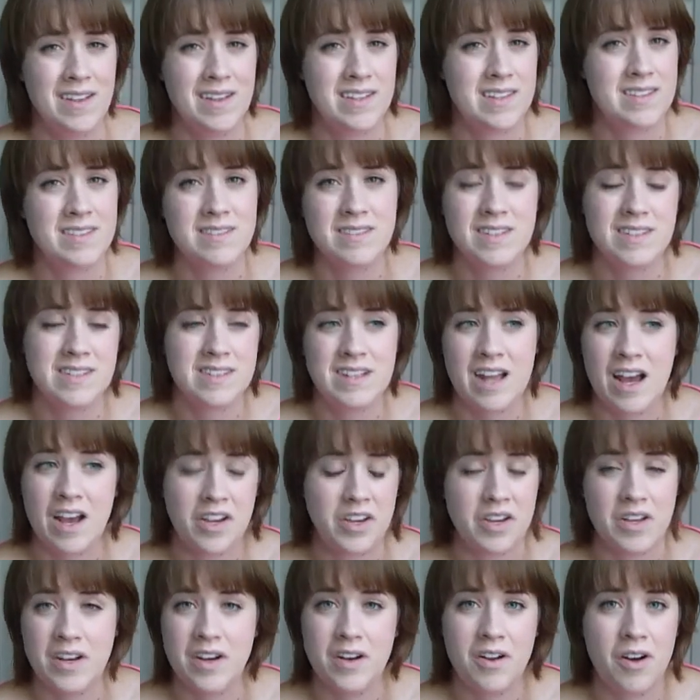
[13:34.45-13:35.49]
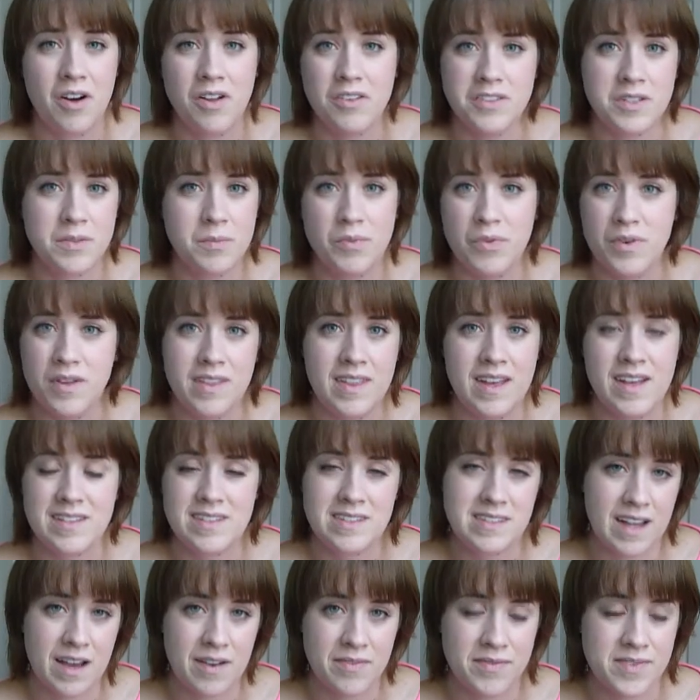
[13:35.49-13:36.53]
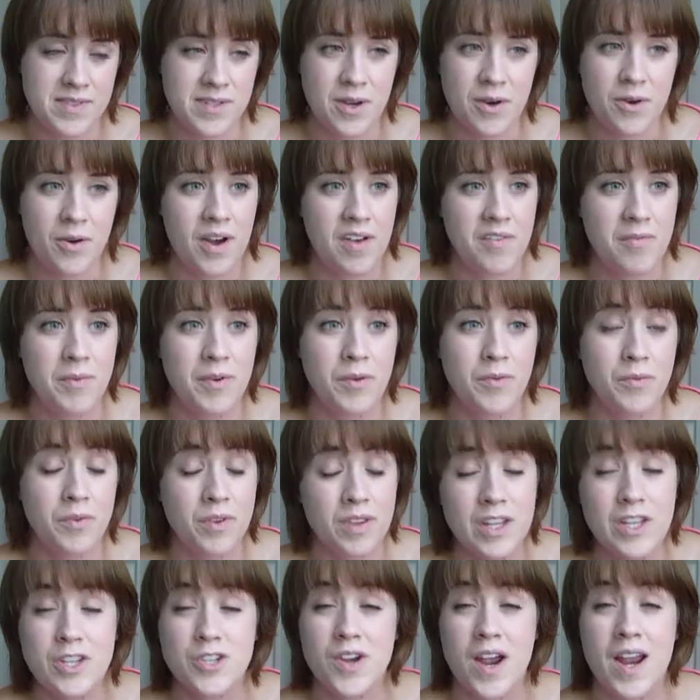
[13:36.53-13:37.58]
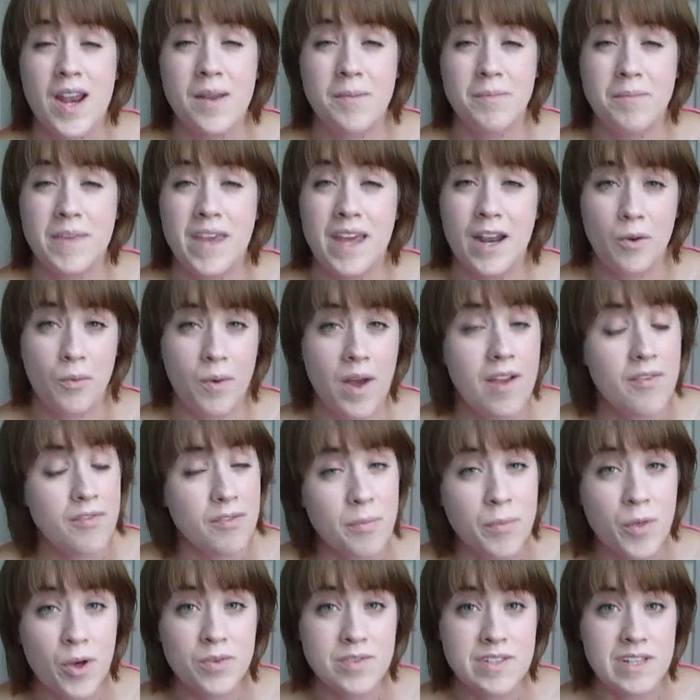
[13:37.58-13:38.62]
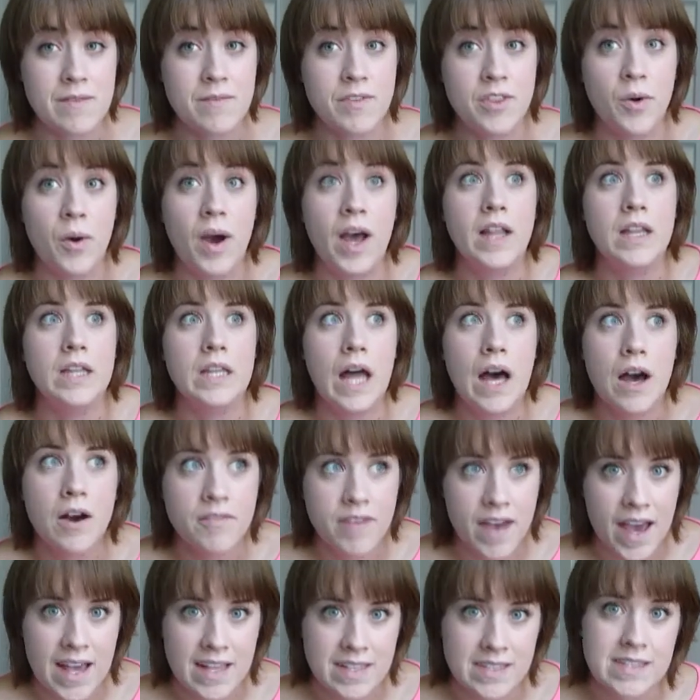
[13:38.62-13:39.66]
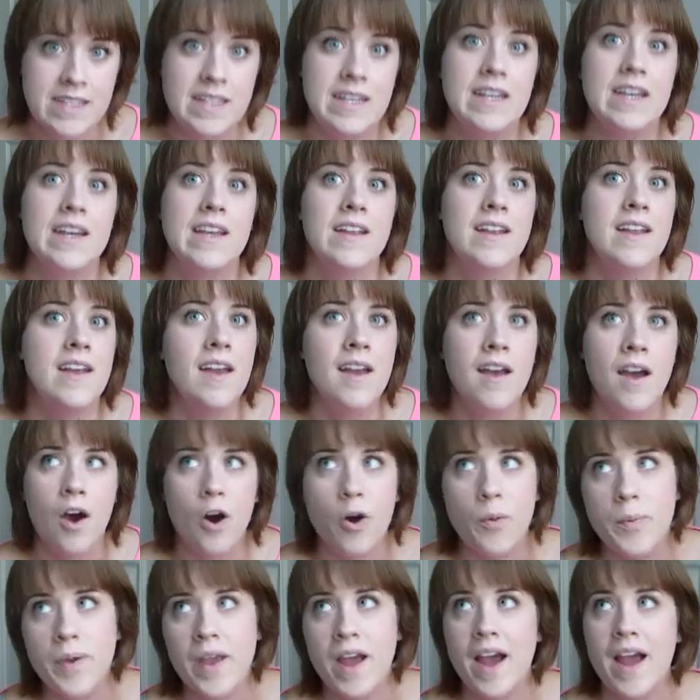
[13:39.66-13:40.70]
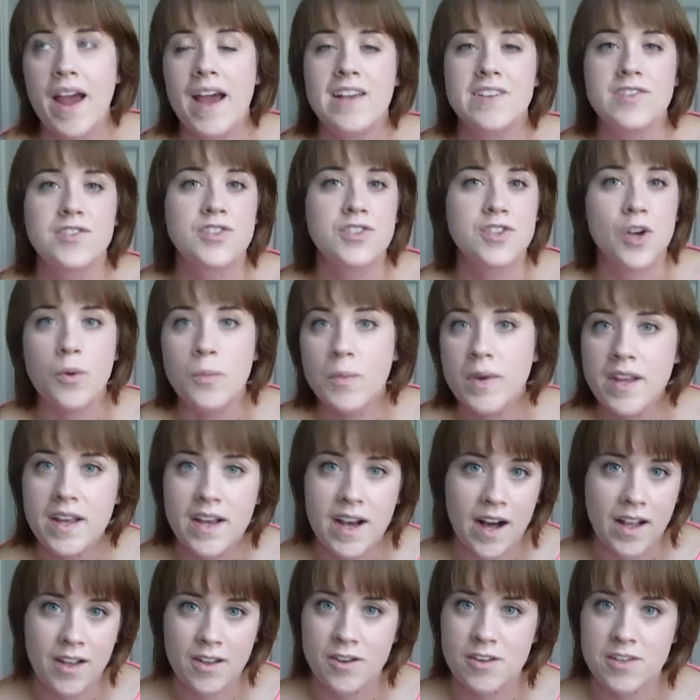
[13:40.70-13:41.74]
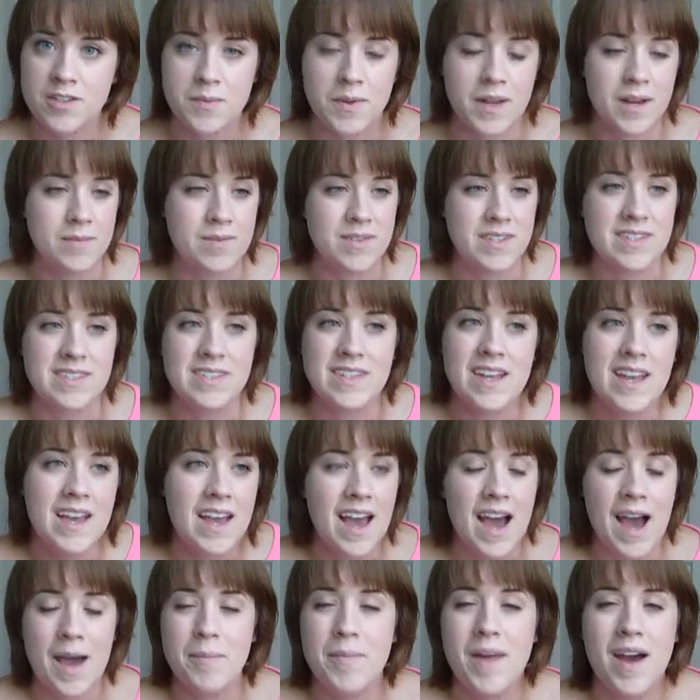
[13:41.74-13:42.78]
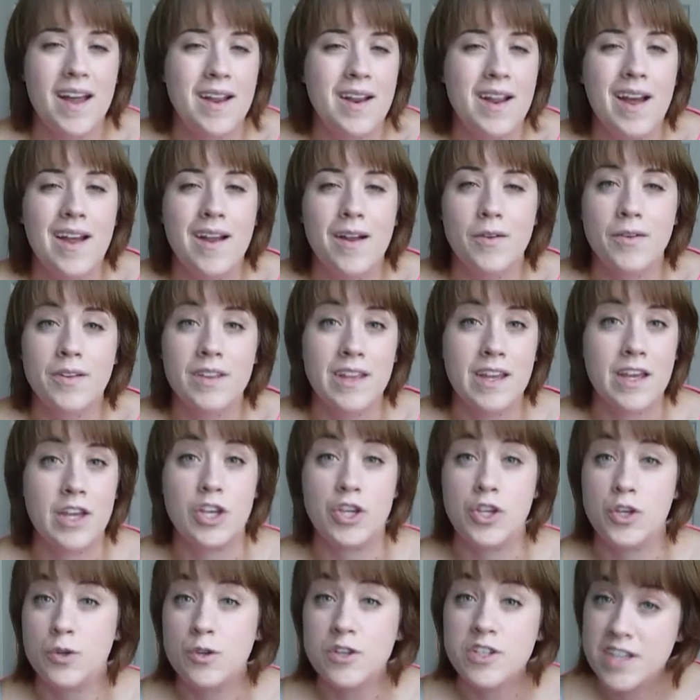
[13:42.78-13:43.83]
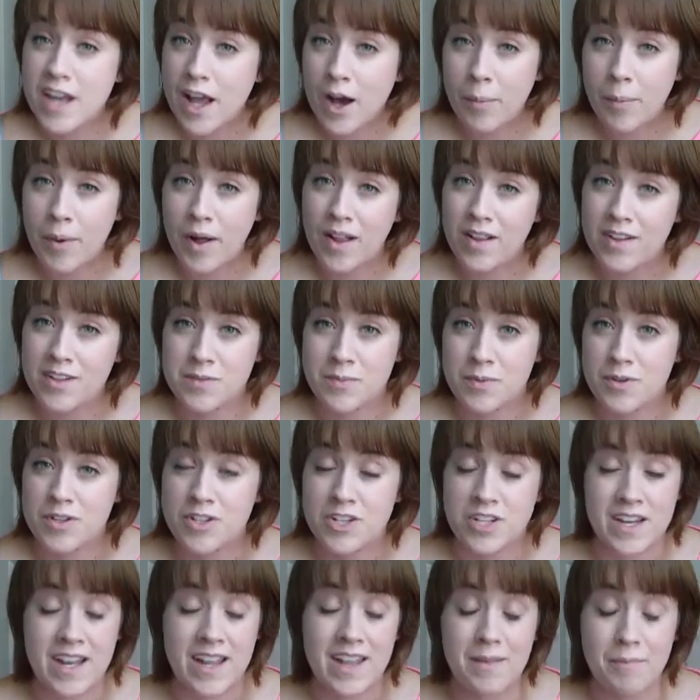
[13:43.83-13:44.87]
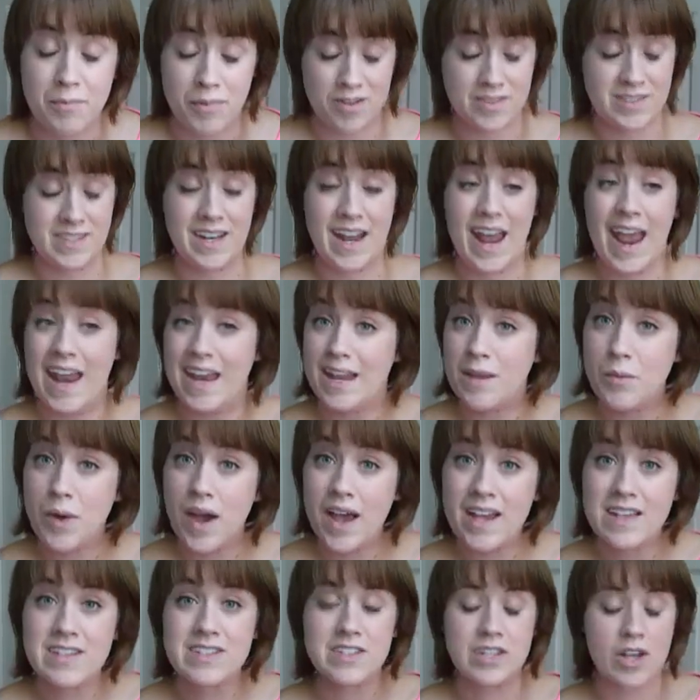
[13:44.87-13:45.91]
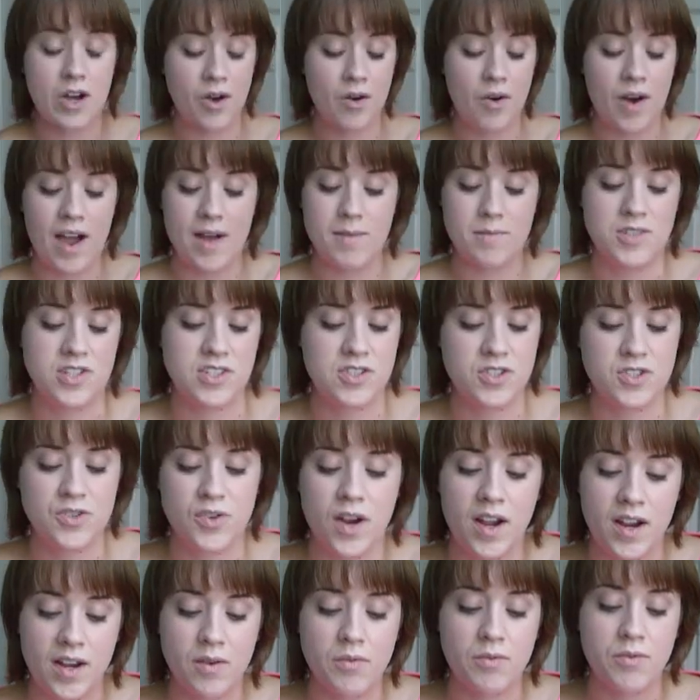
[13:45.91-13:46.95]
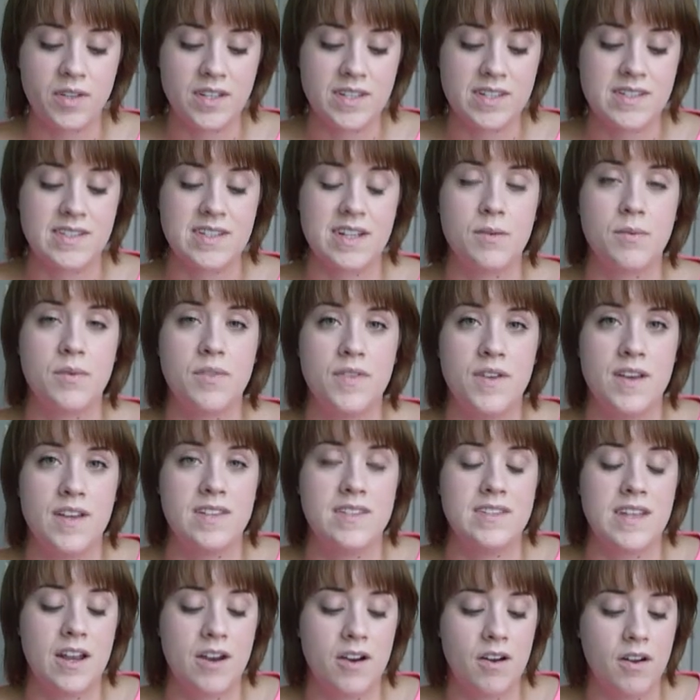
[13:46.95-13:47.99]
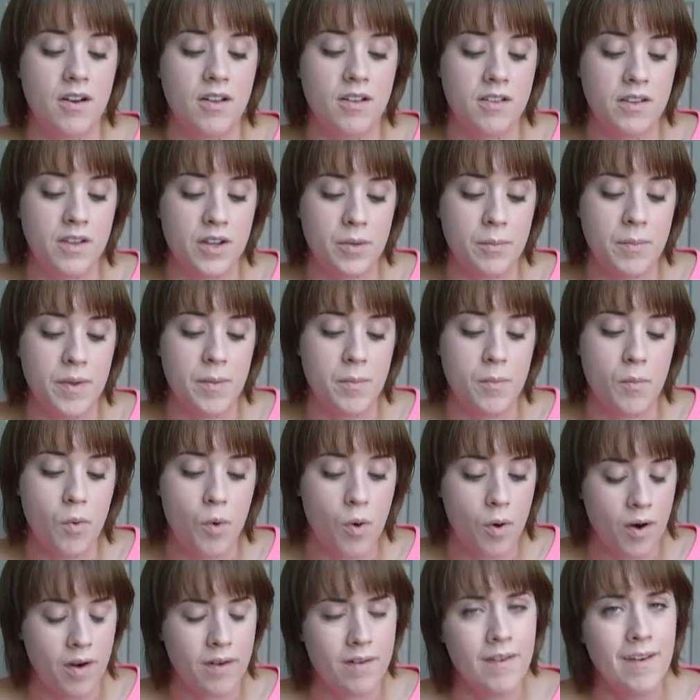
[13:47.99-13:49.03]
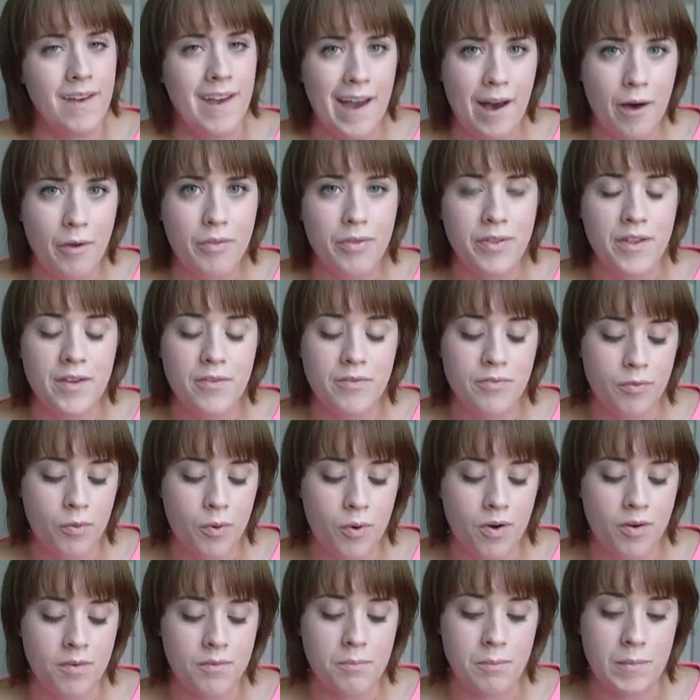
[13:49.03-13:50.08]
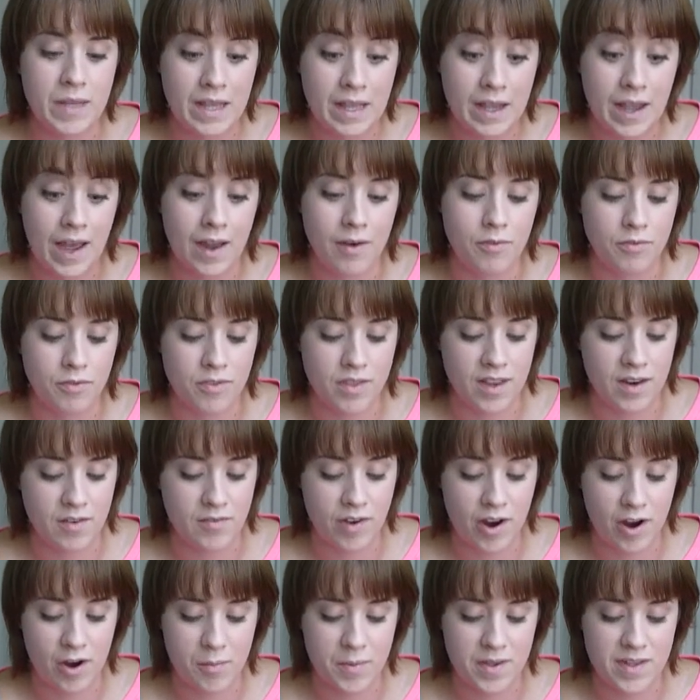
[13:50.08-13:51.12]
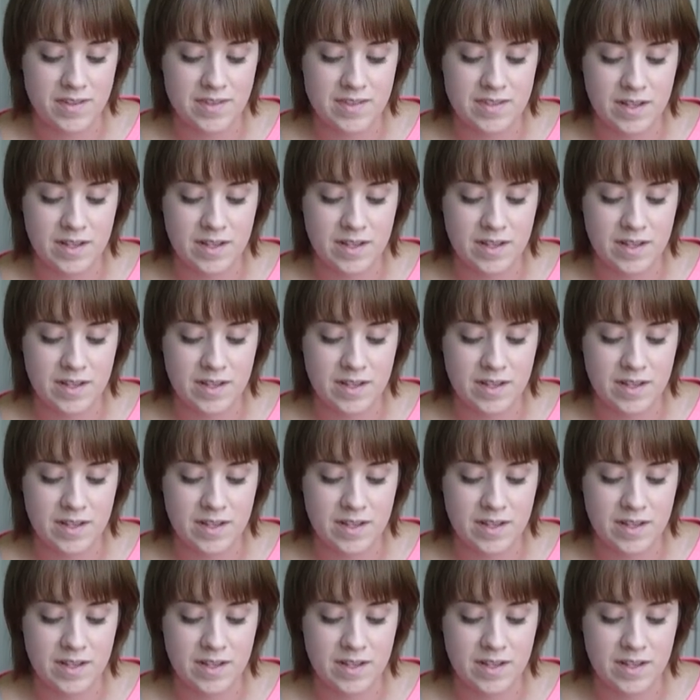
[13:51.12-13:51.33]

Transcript: It's not good at all to breathe that stuff. So I've been really trying to get away from those, even though I love SE, and OPI has so many colors, but I'm not really a huge nail polish person anyway, so I'm just trying to really stick with things that are a little bit more healthy for me and for the environment.